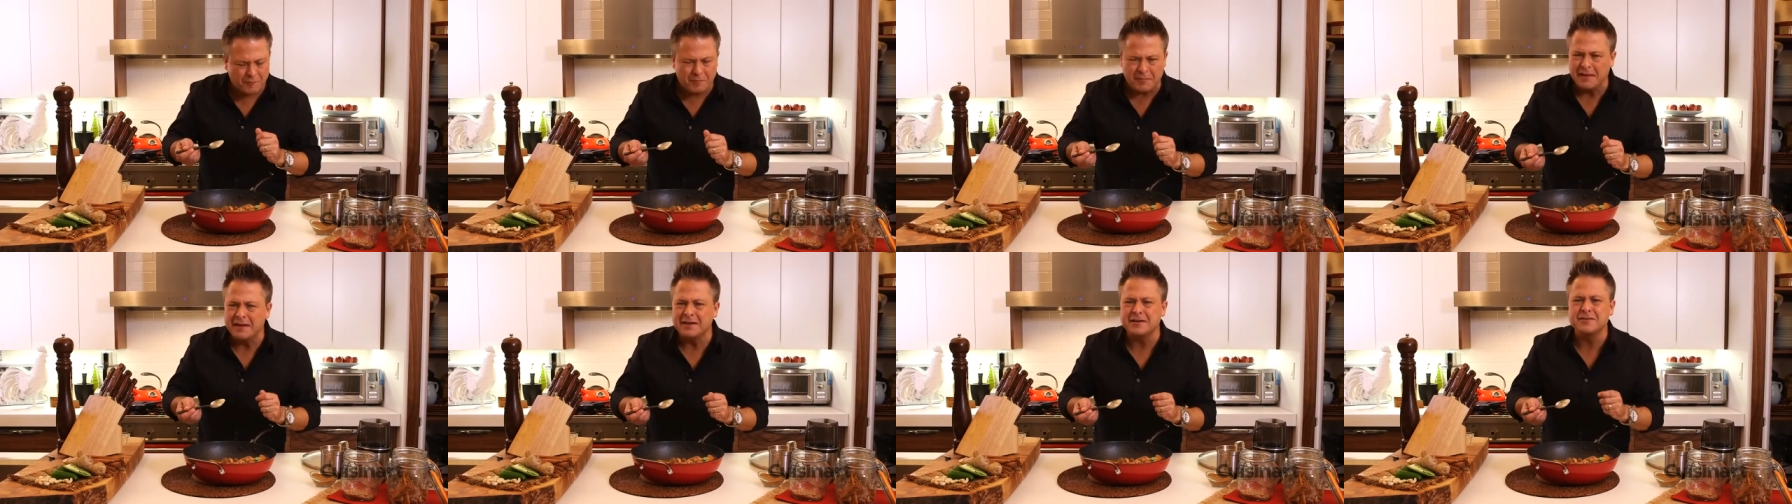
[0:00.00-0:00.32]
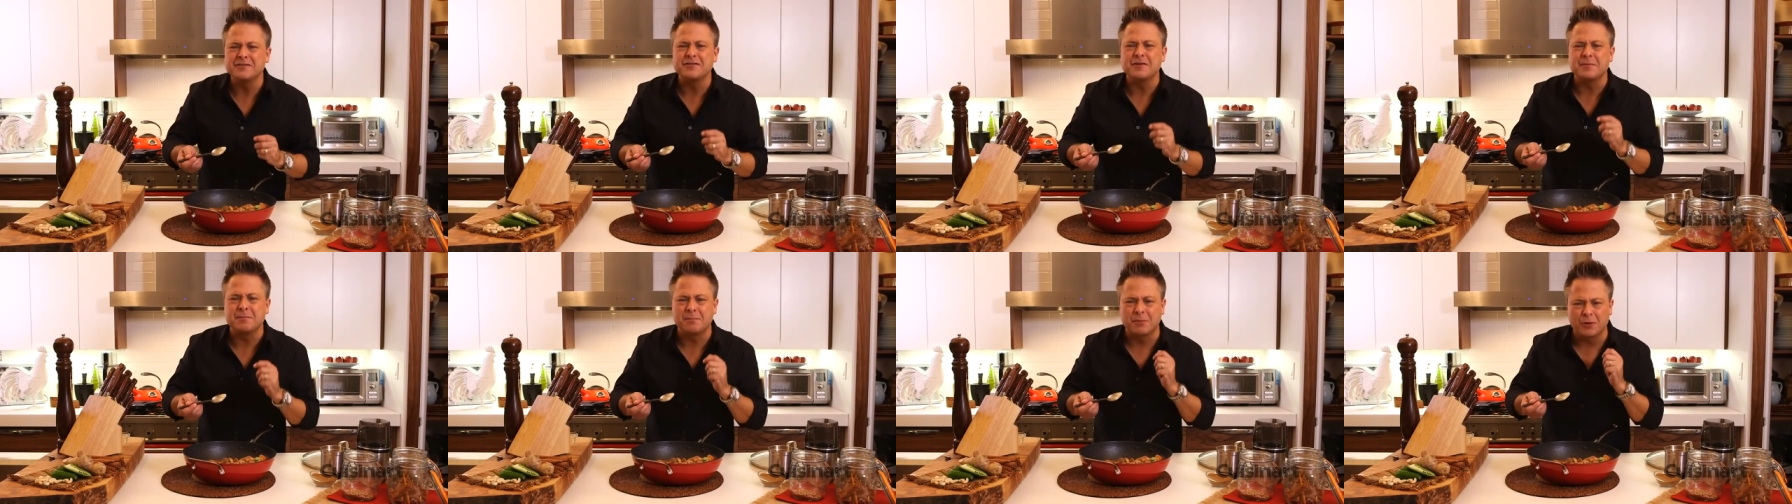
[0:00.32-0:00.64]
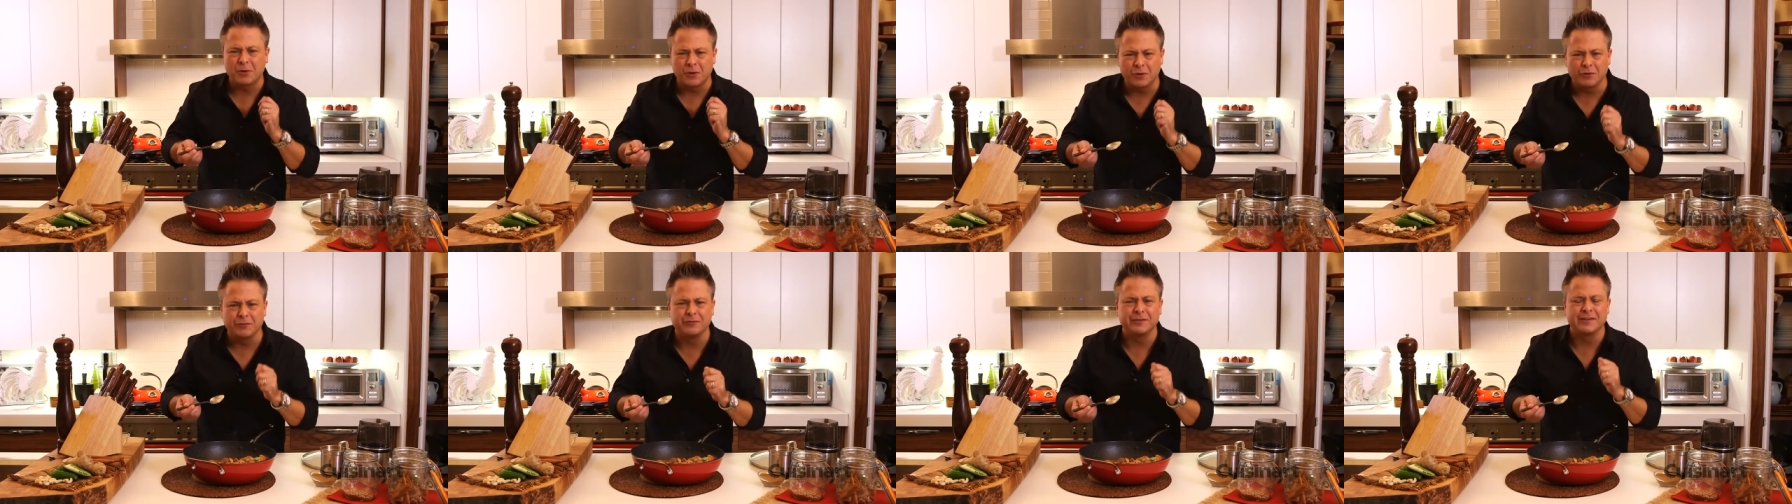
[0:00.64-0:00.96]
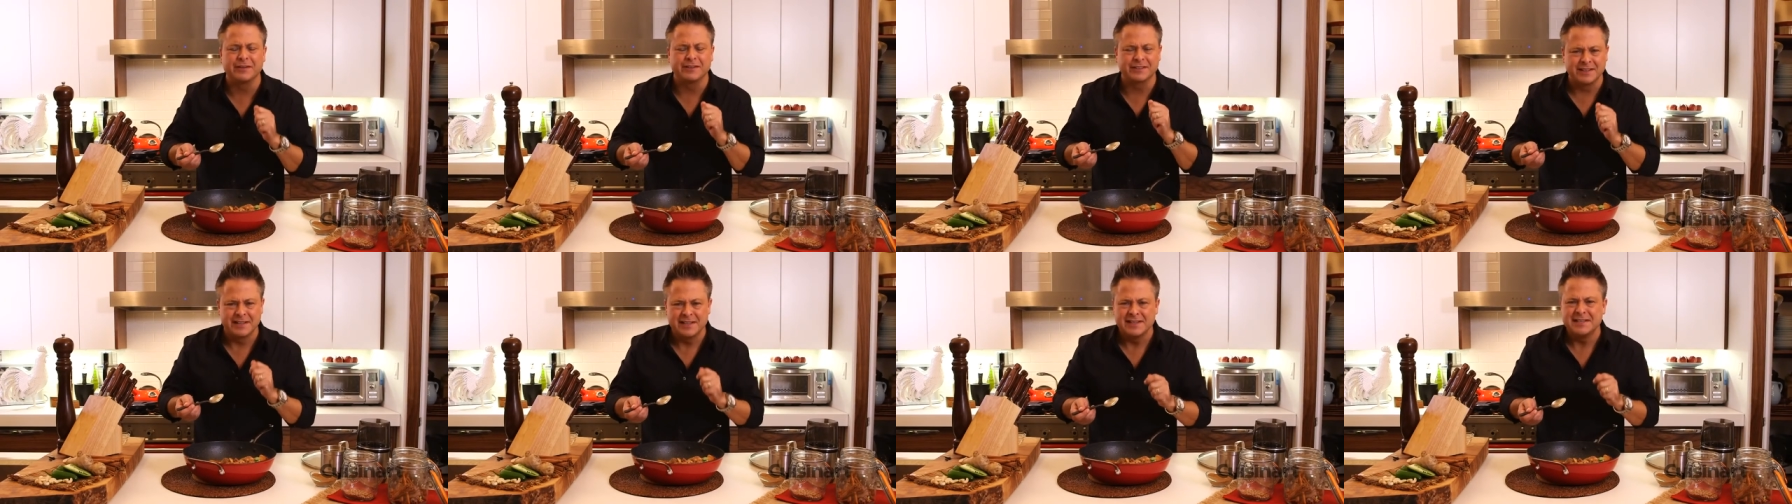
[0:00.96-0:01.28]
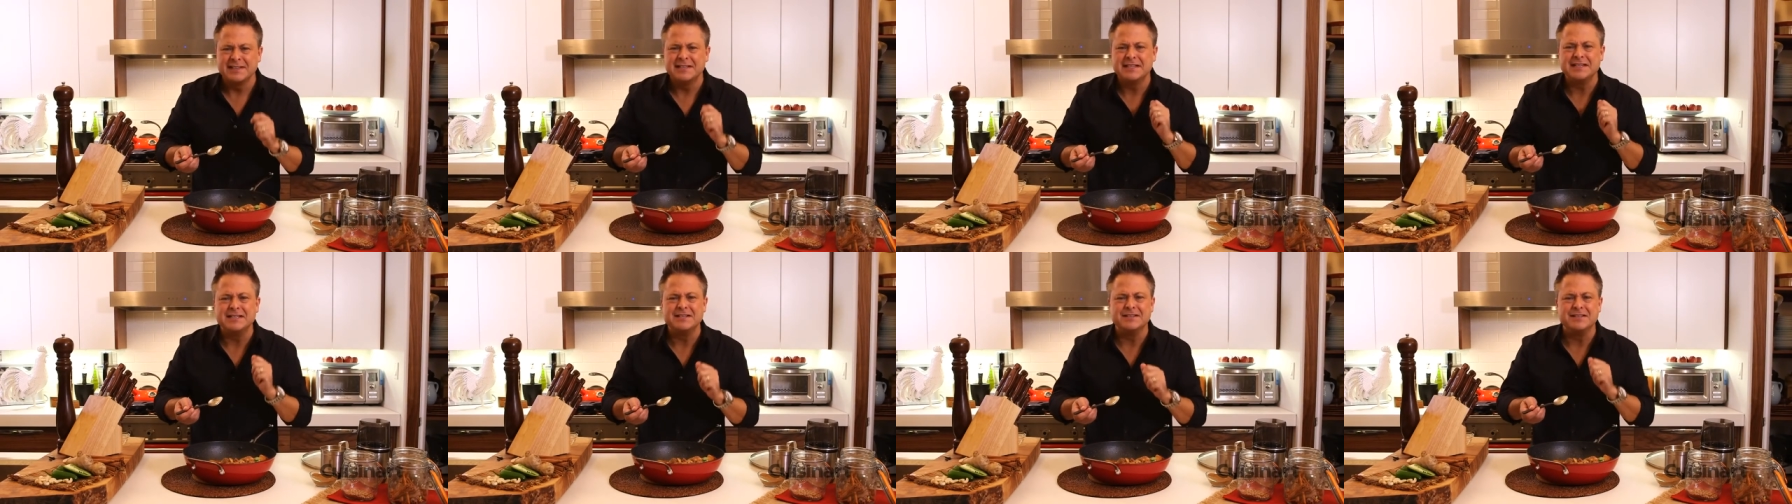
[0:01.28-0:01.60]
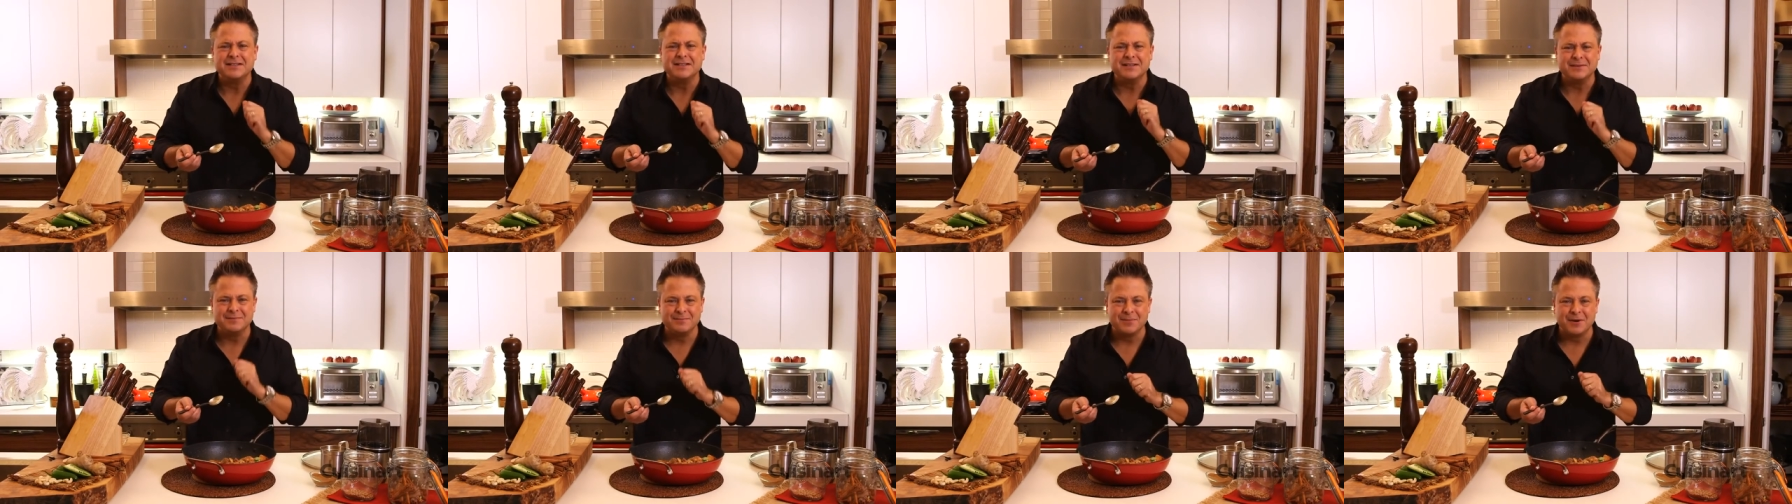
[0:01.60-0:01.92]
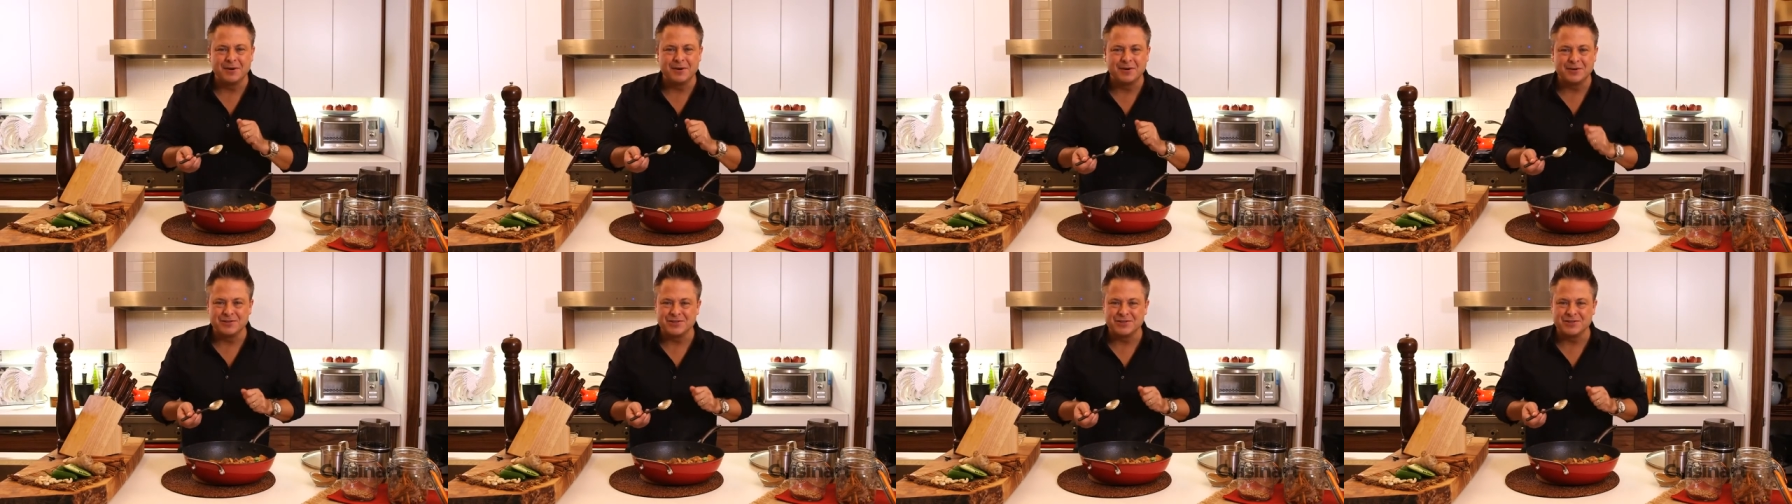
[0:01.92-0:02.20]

That is a perfect Indian butter